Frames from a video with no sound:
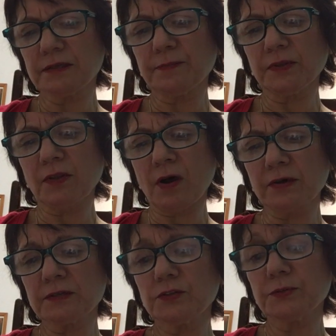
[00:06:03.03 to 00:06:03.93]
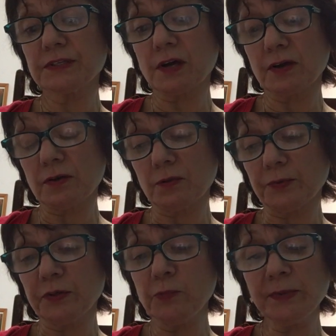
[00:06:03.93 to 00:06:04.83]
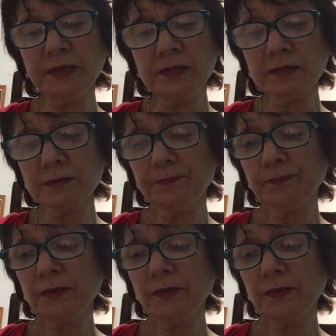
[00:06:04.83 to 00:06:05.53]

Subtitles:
that belonged to his uncle, will you please?